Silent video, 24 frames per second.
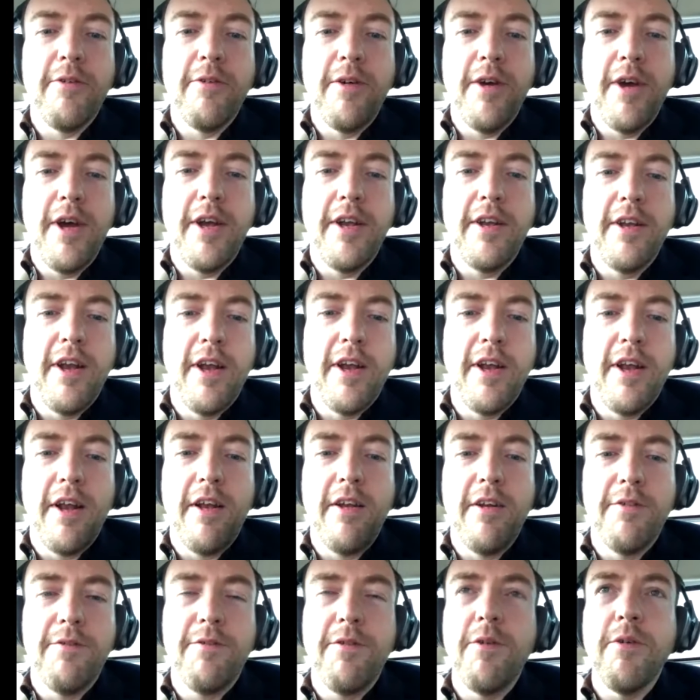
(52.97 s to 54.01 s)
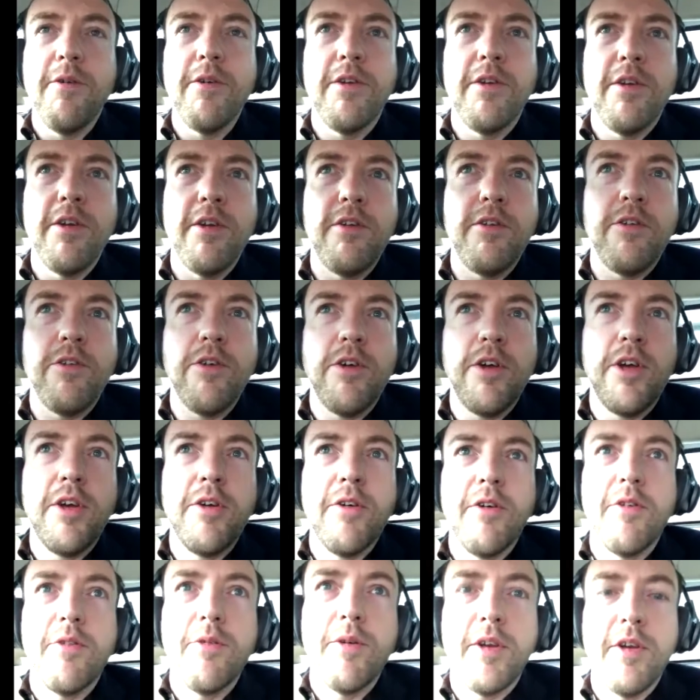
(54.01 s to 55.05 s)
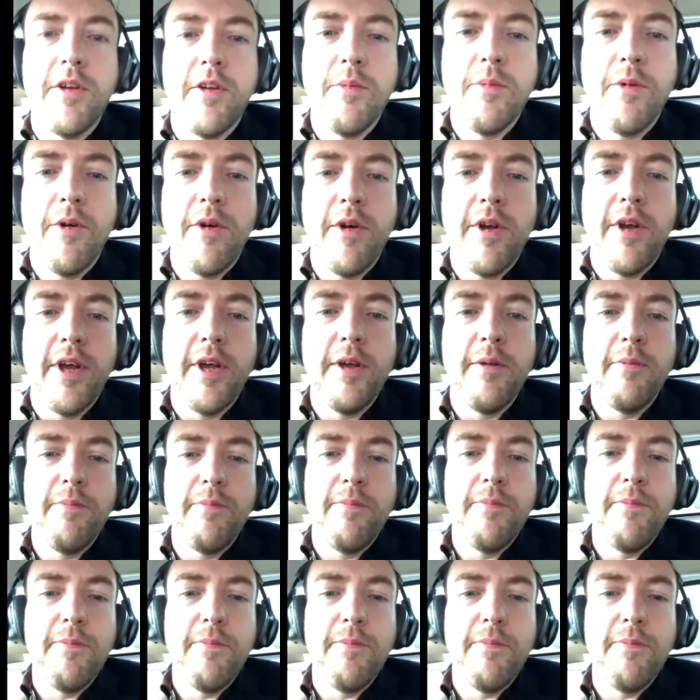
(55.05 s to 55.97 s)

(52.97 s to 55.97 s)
and I look forward to joining you on Twitter tomorrow night.